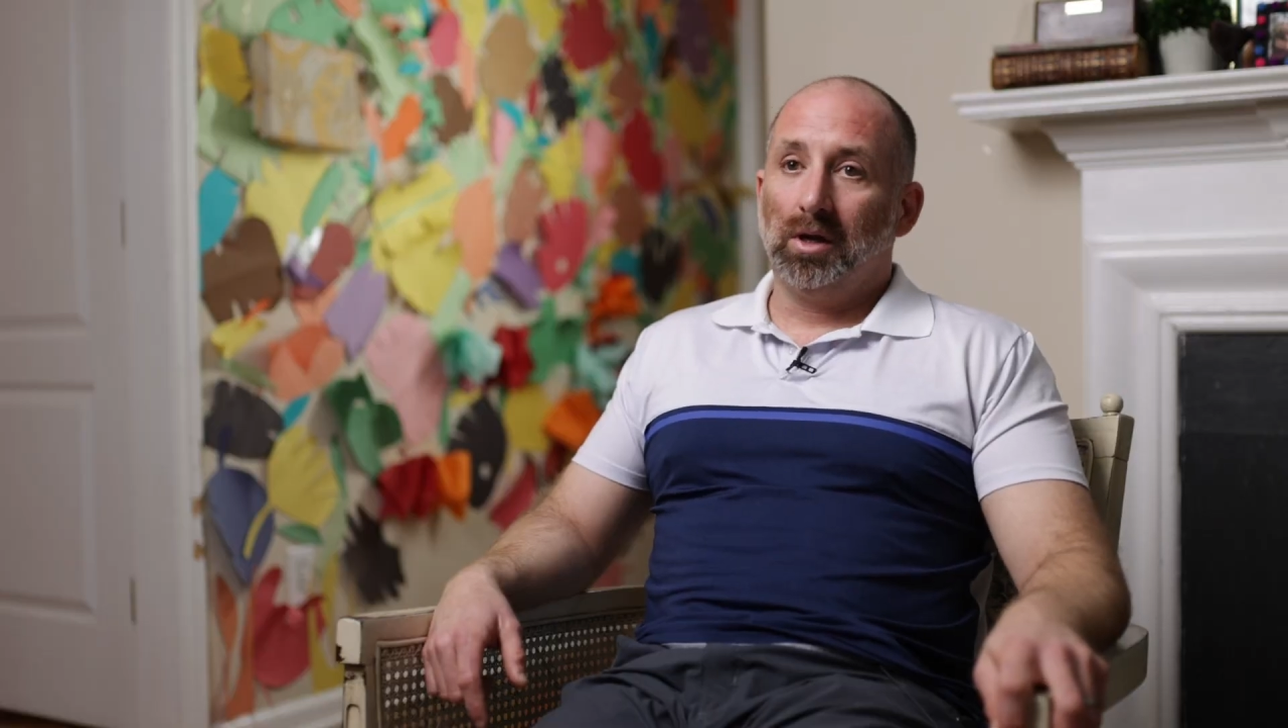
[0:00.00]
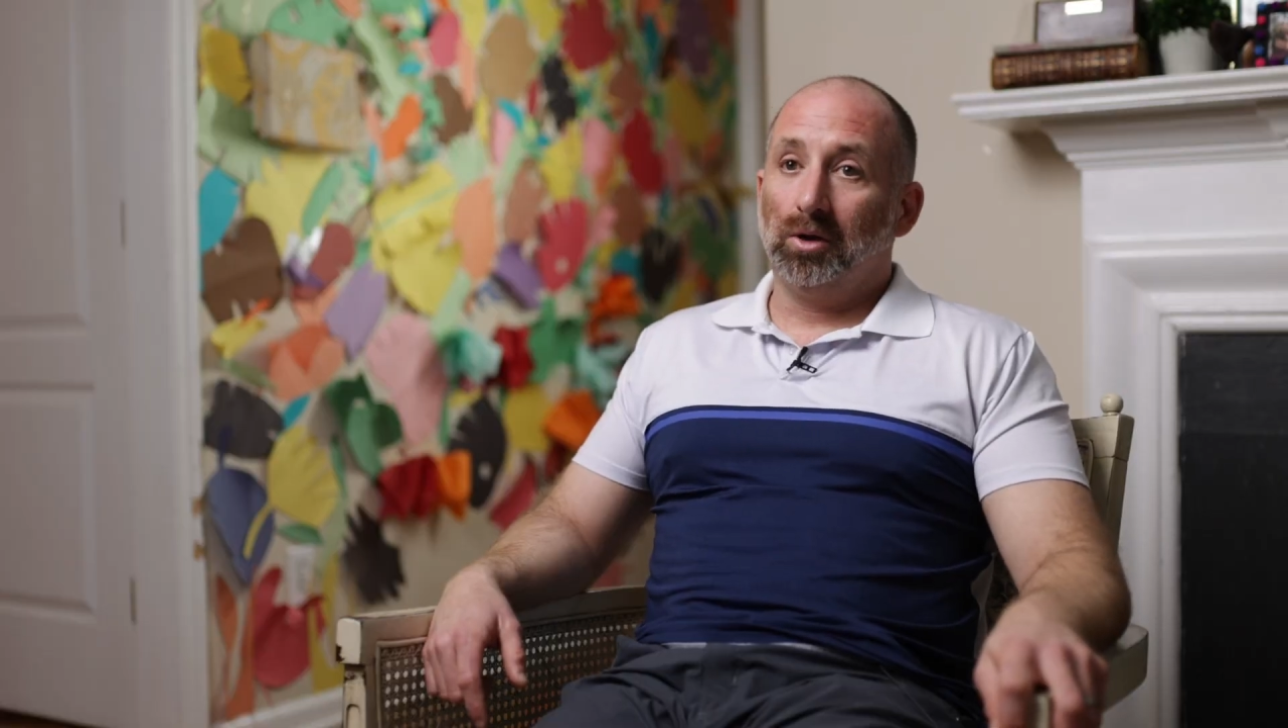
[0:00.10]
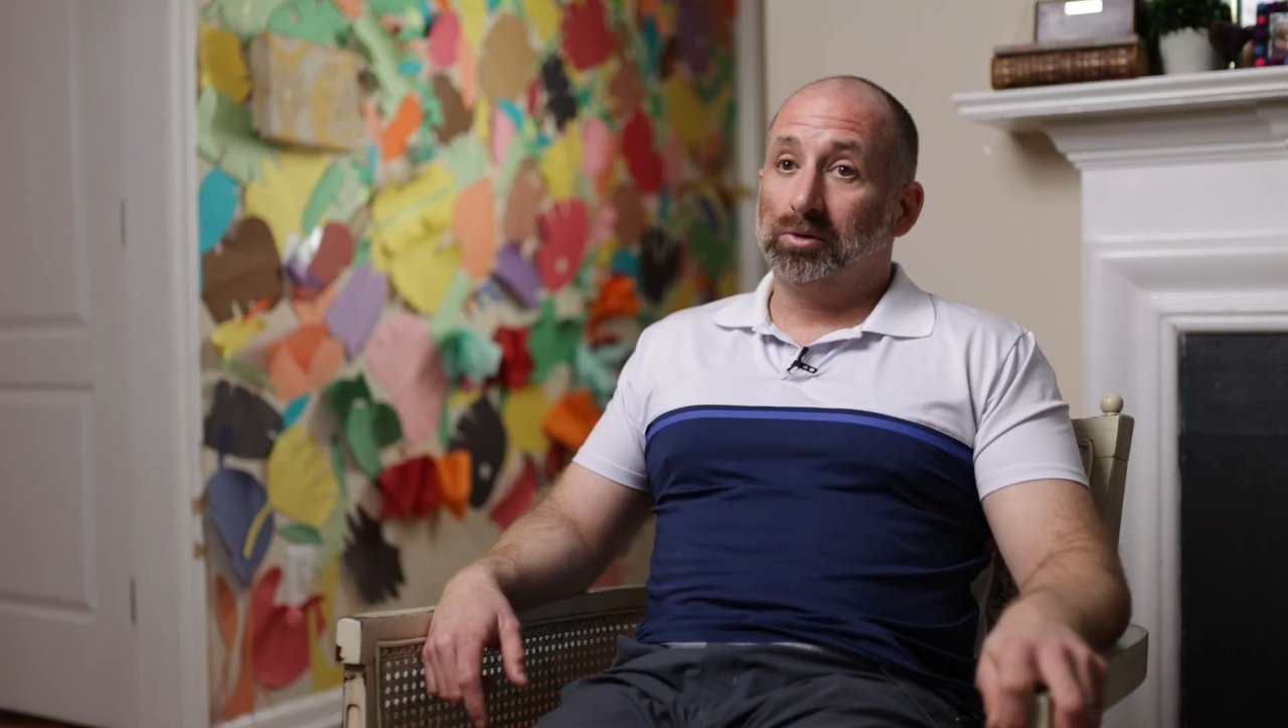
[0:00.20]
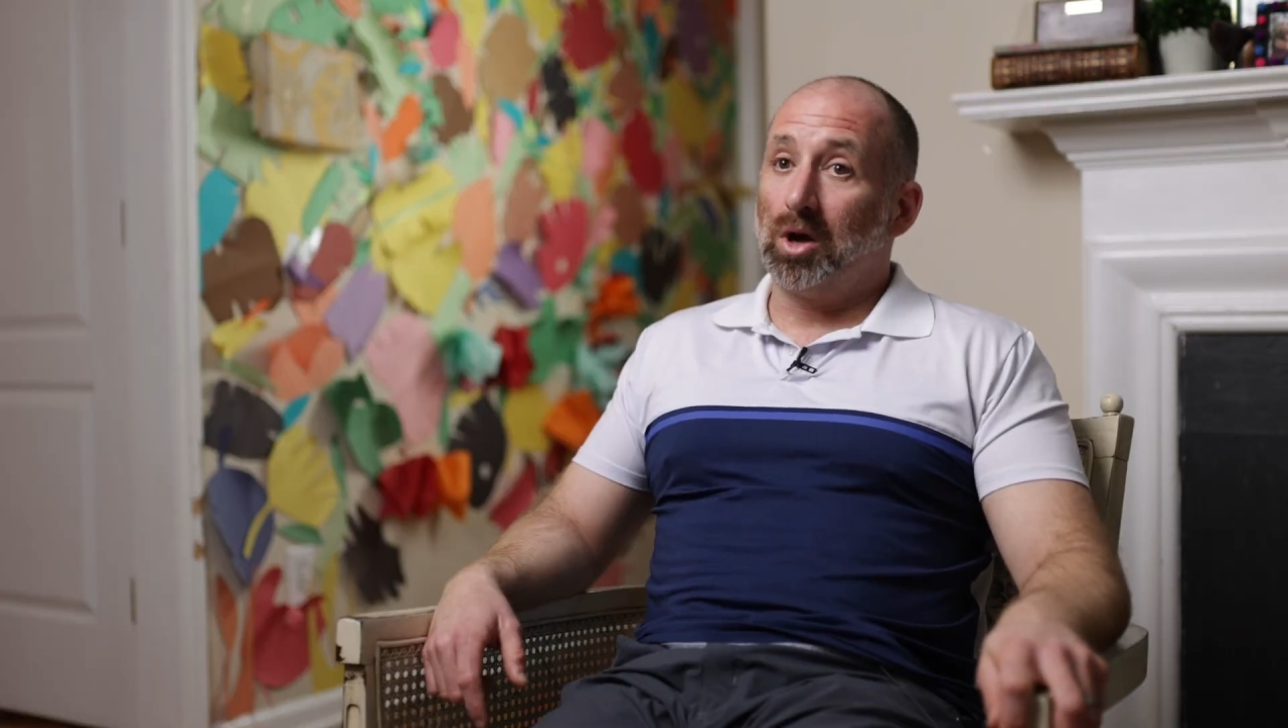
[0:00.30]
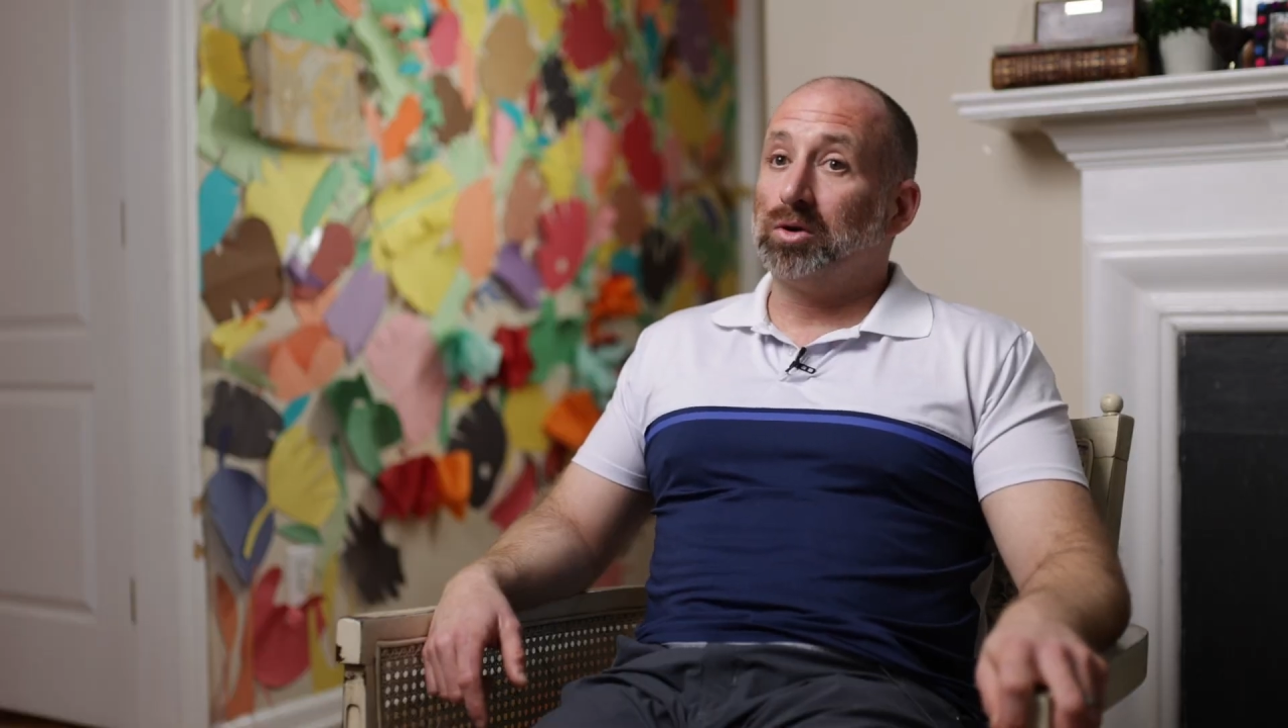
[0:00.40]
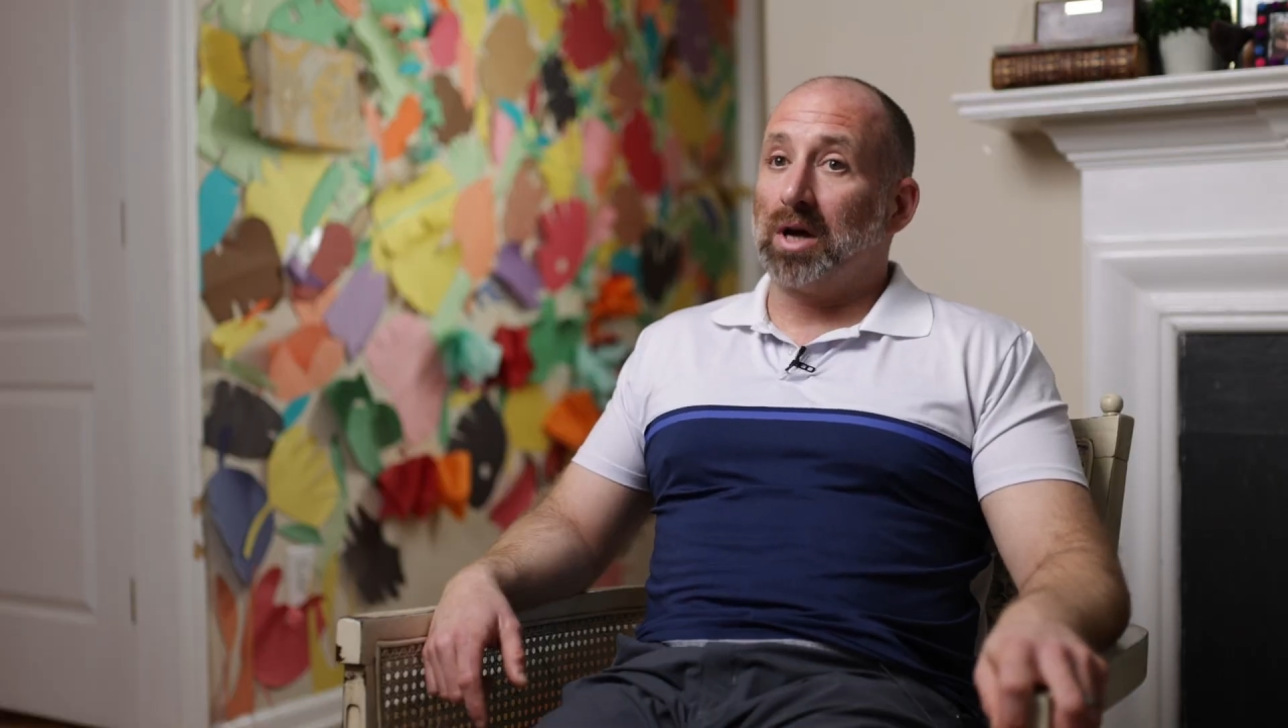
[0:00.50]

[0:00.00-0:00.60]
it was go